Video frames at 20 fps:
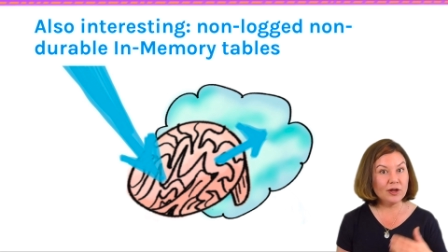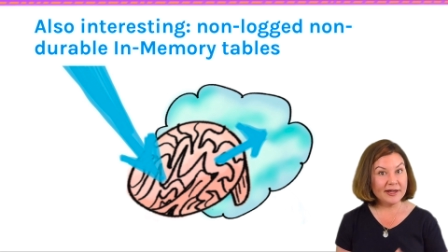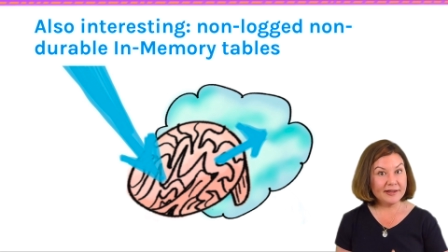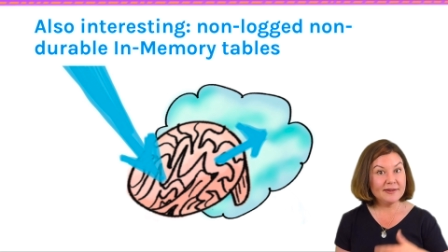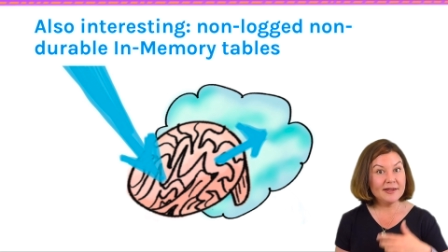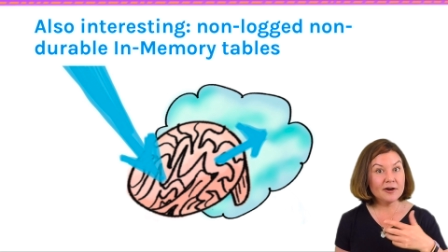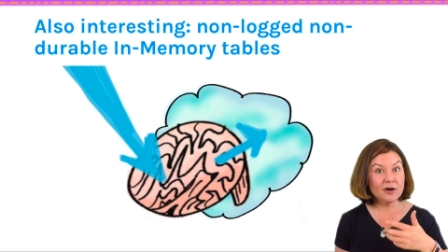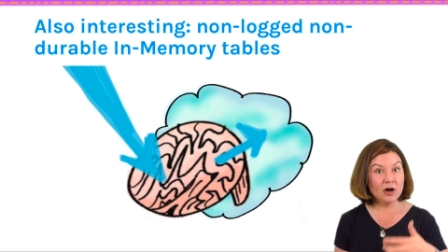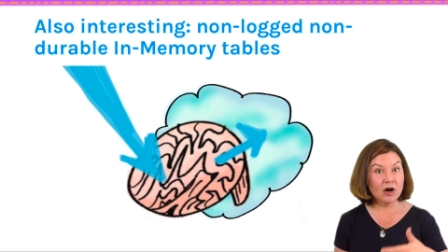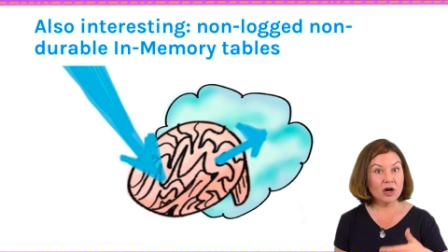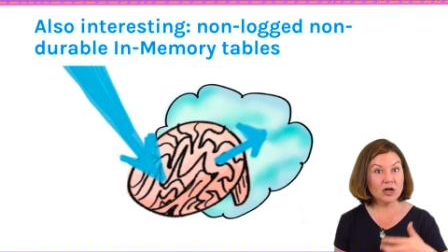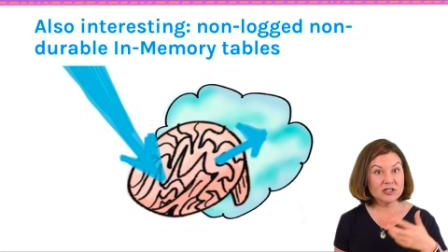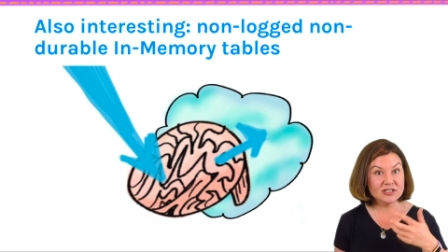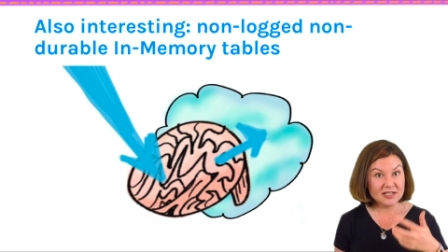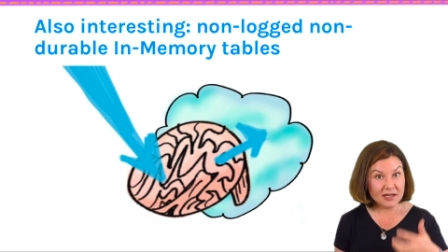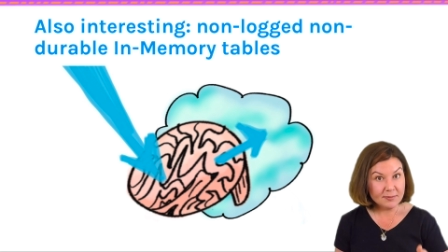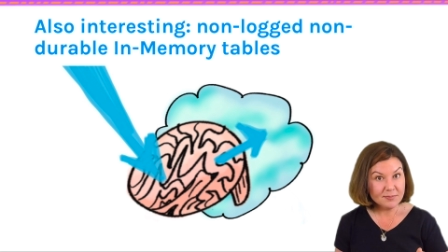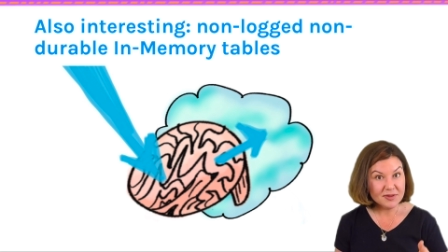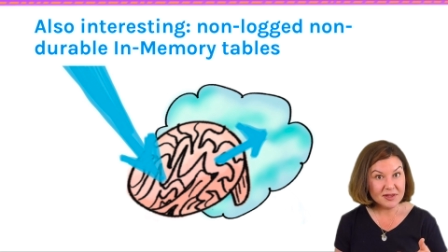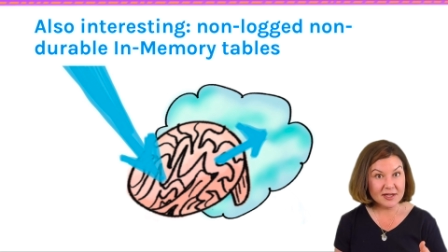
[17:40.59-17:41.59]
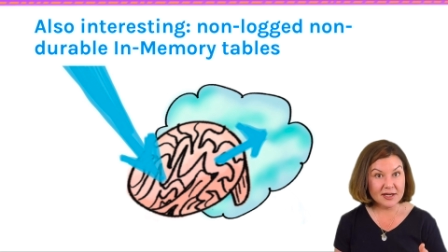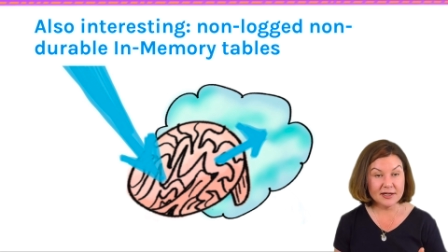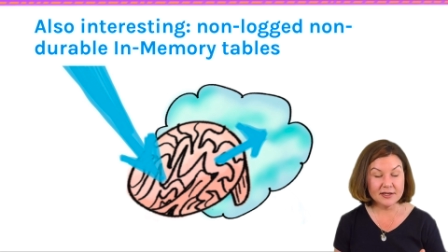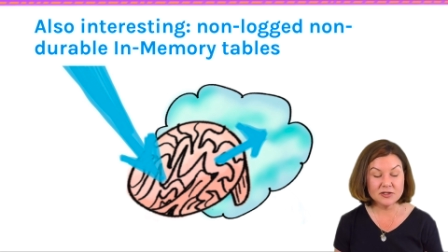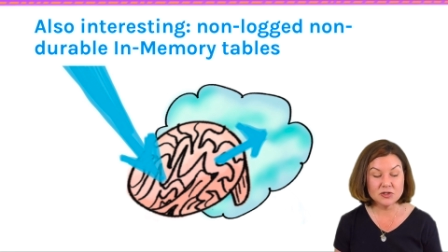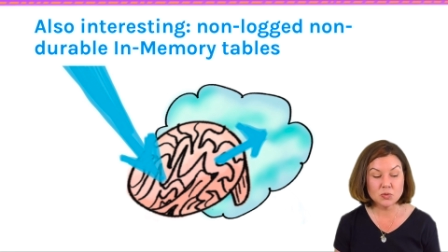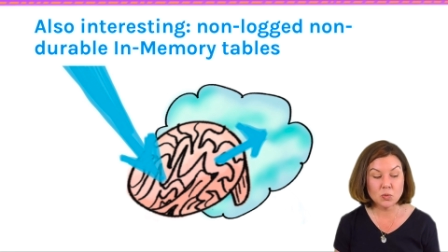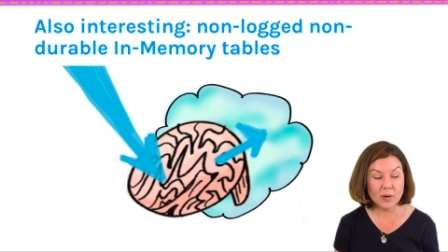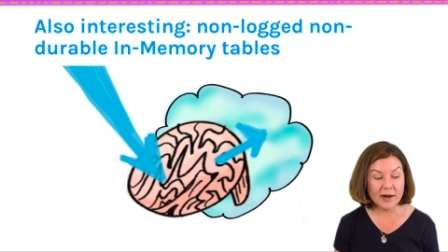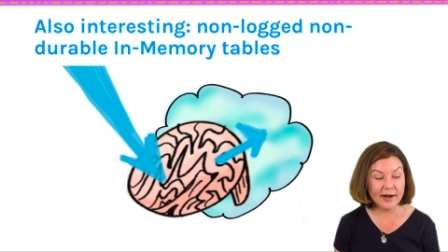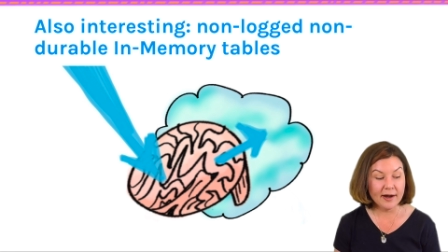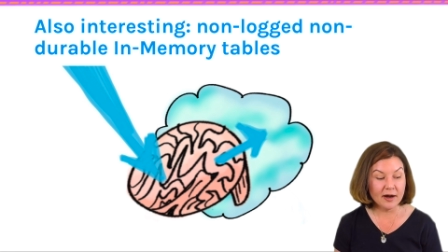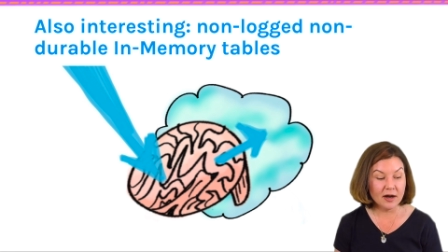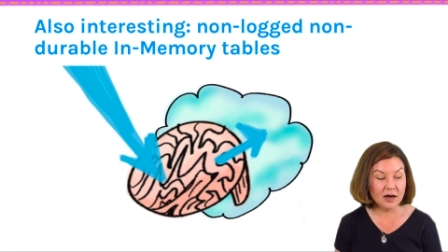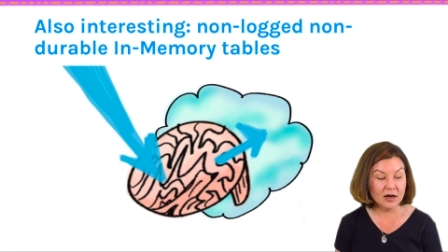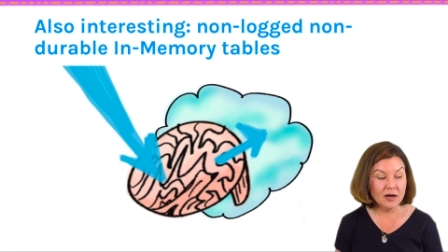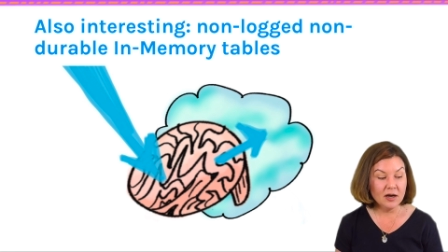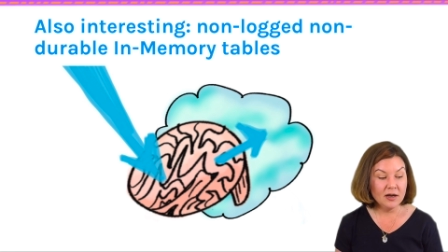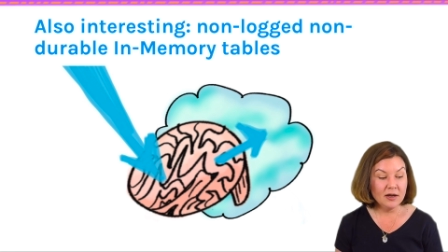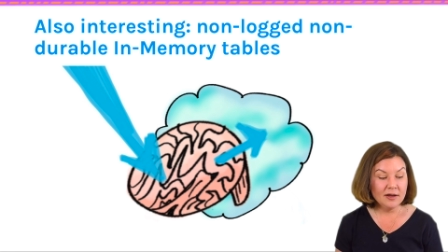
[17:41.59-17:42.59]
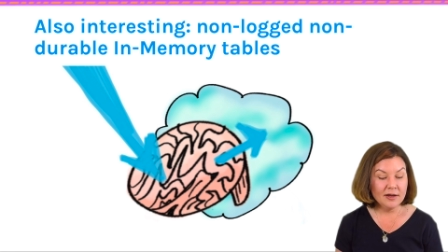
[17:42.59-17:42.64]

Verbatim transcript: And there are some things where